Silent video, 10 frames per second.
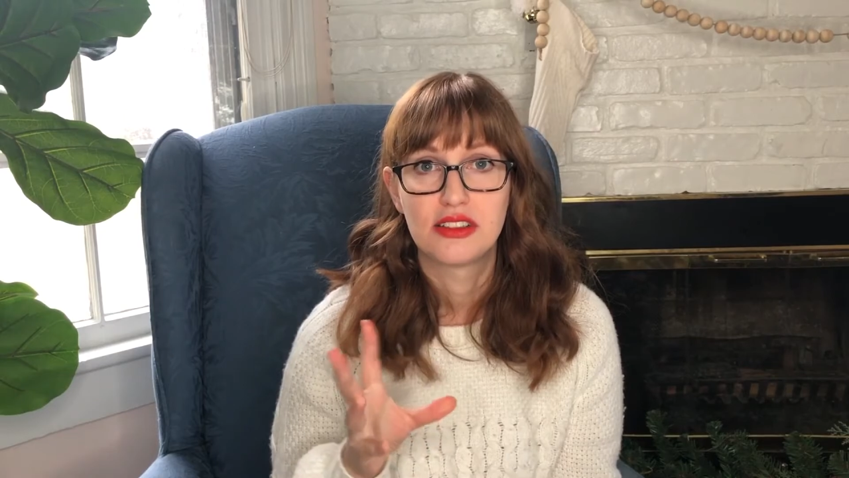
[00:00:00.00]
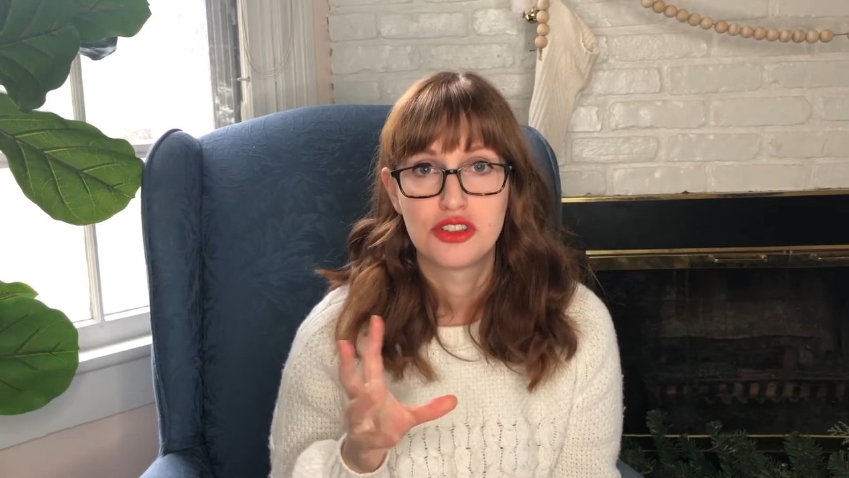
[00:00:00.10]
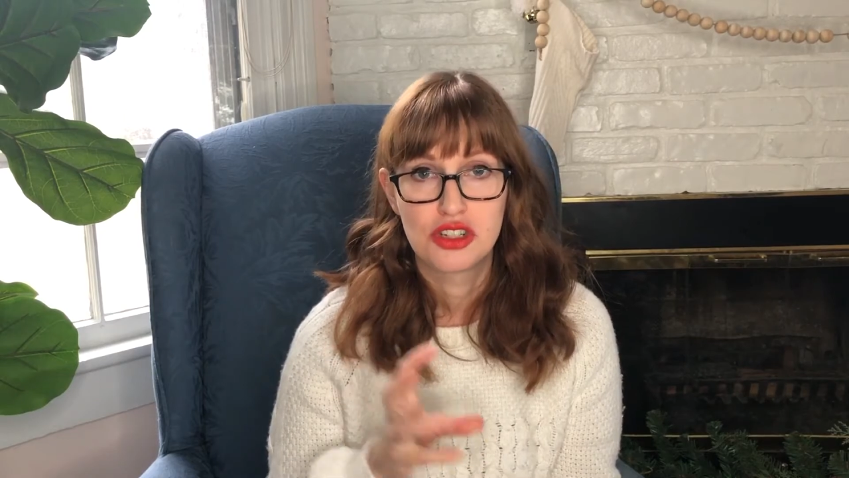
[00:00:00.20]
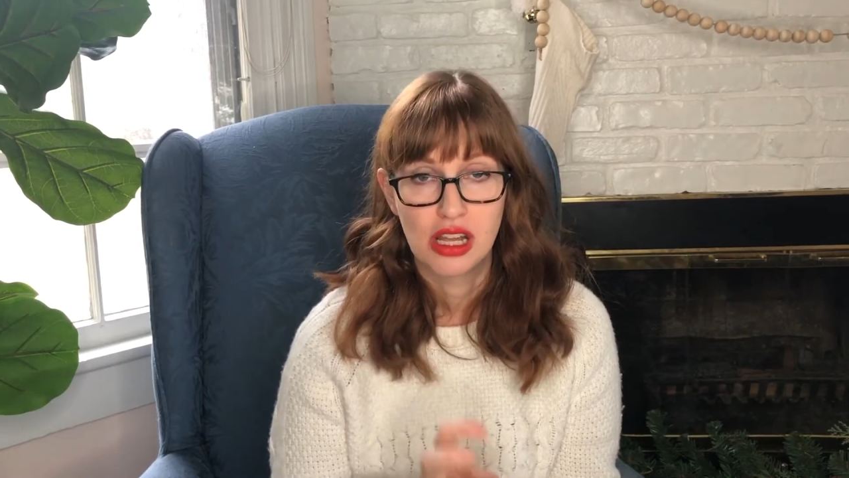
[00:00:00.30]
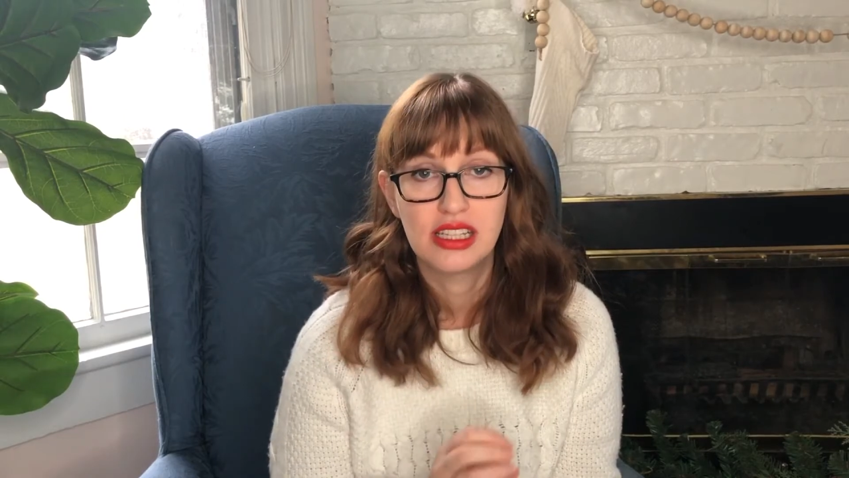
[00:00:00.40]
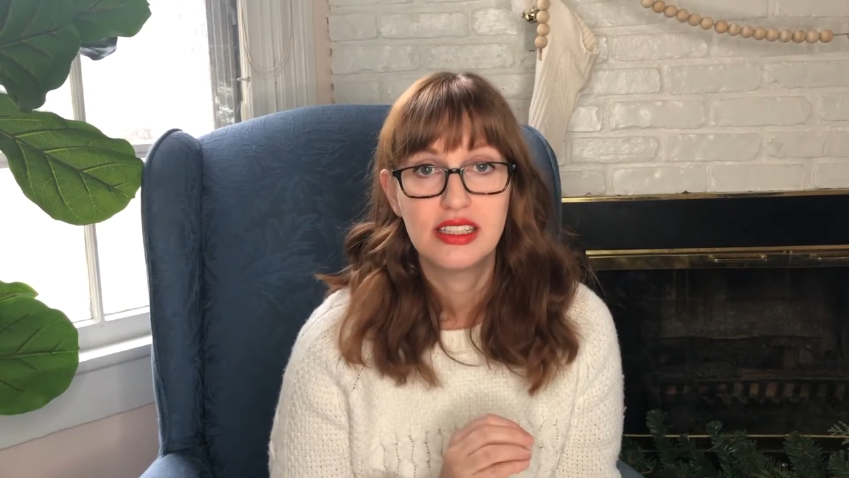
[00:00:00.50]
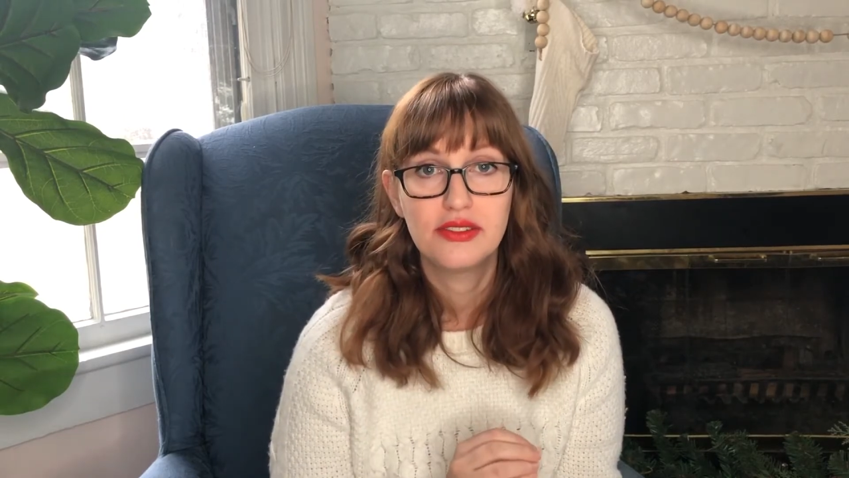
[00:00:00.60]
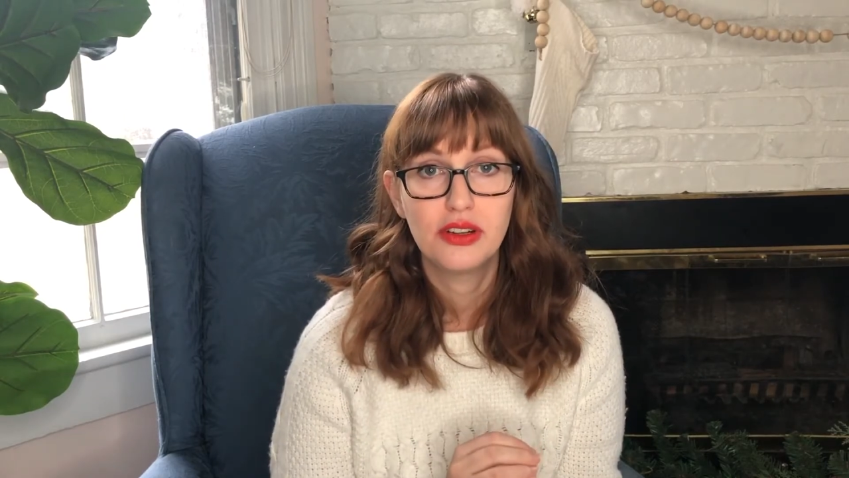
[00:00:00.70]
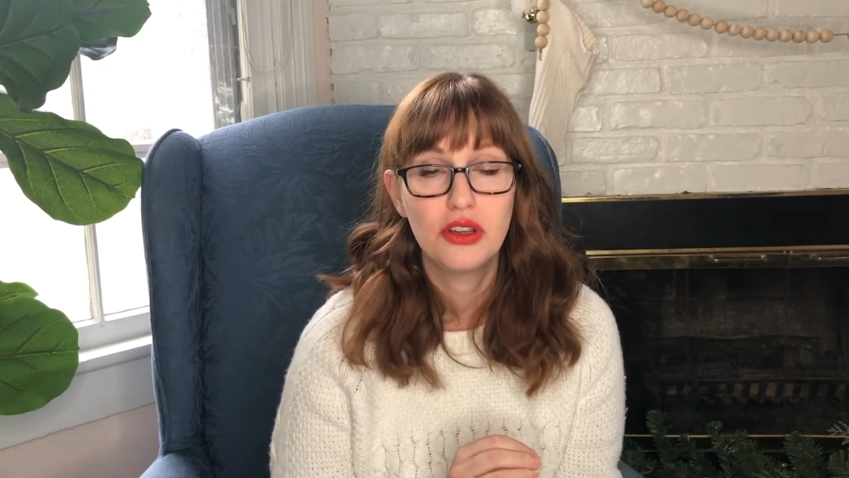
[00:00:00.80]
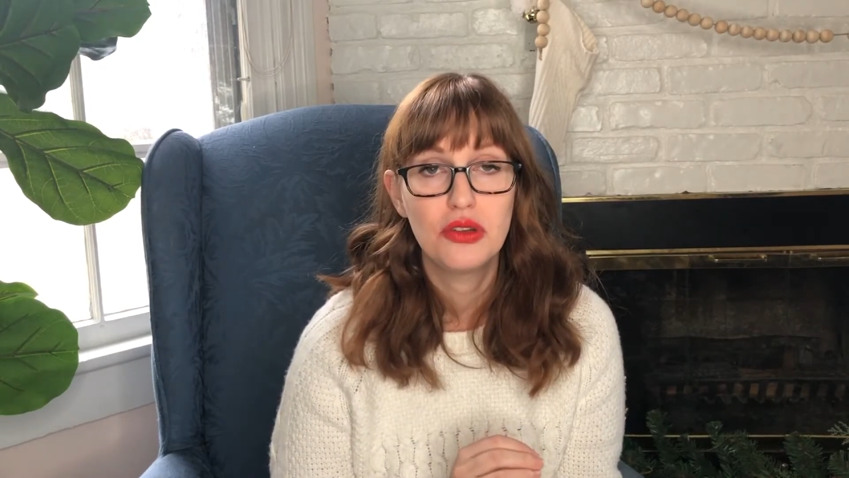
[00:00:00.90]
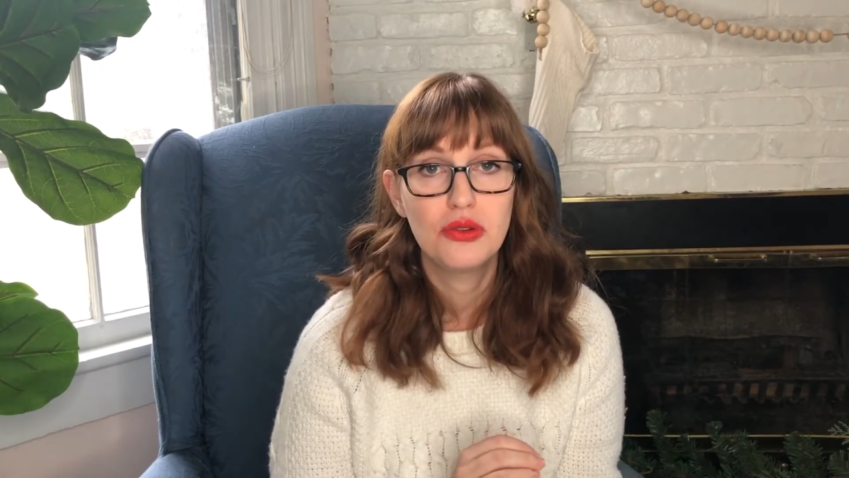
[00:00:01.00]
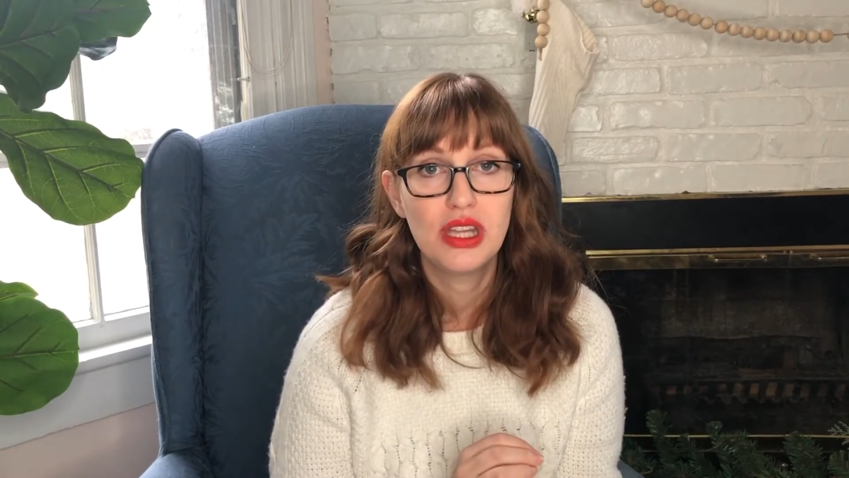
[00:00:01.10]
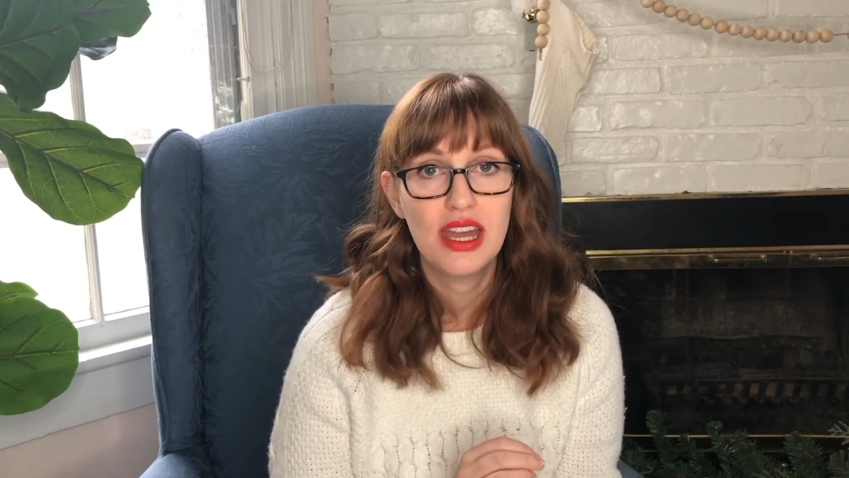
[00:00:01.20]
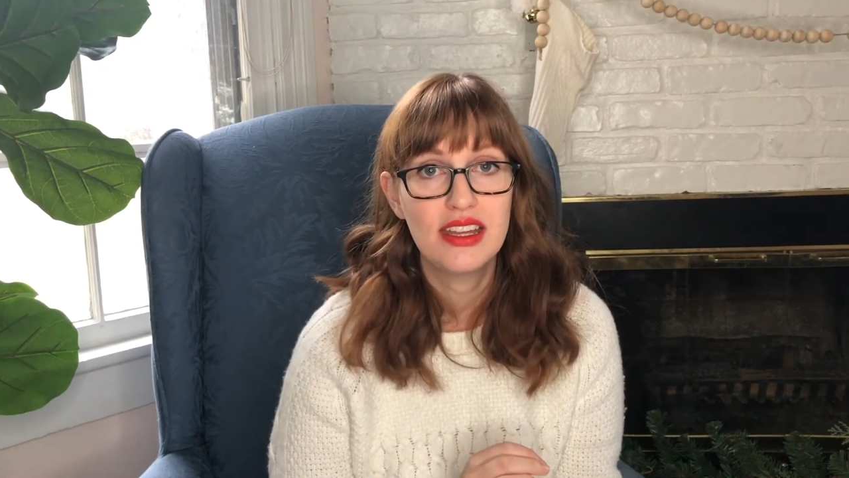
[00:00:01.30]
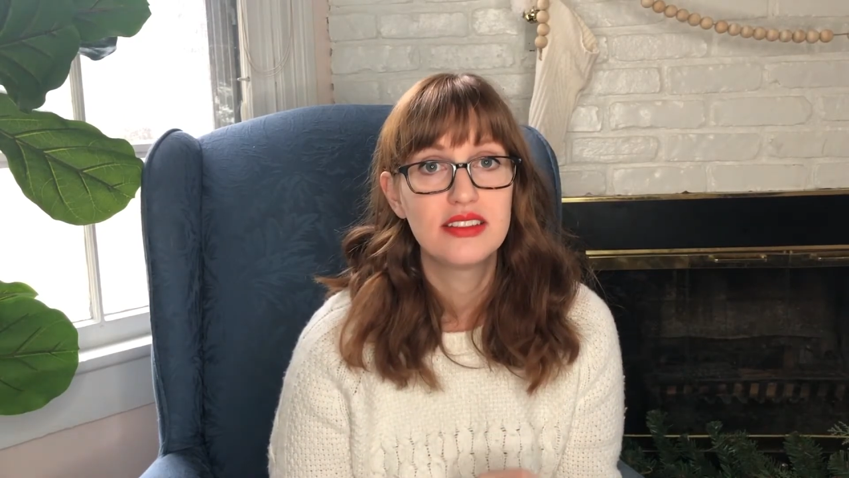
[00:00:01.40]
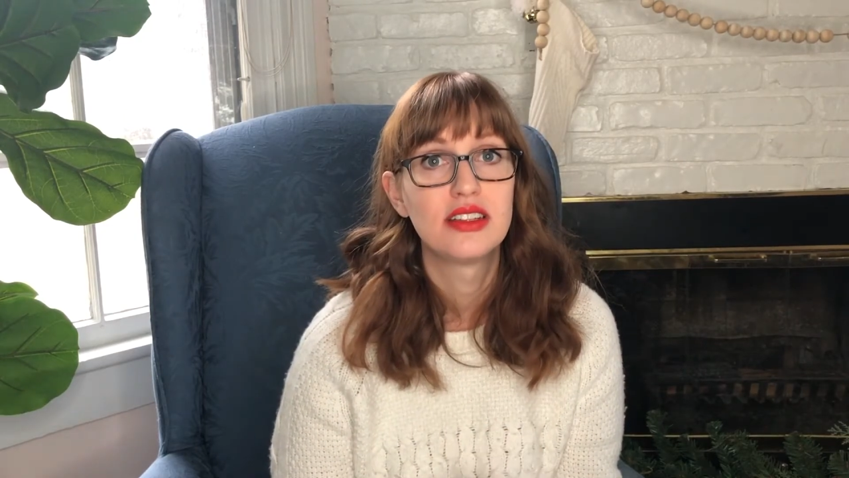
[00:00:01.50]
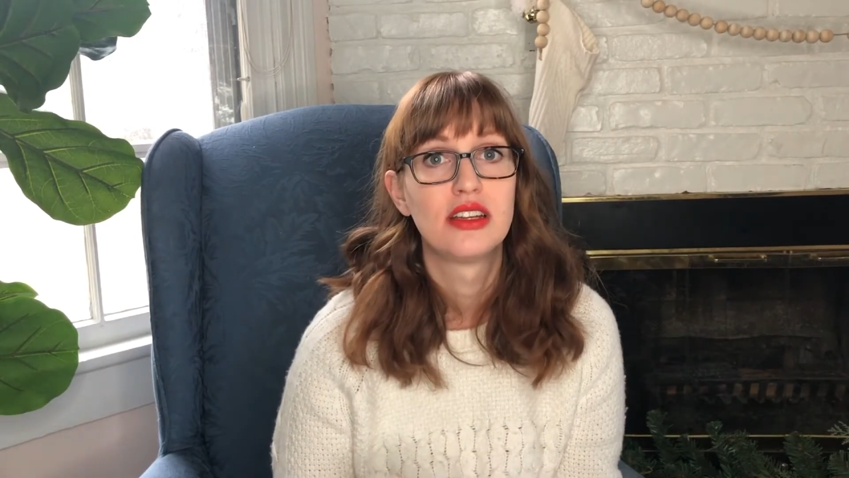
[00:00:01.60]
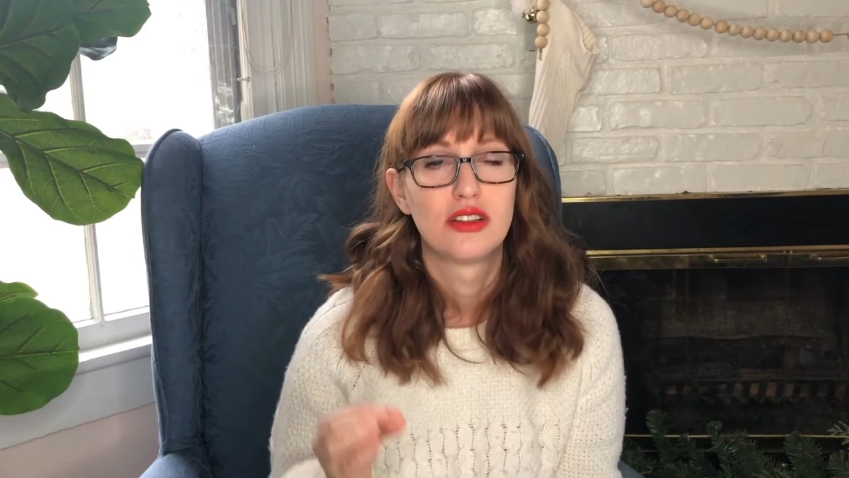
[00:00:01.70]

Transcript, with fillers: gelling for you yet,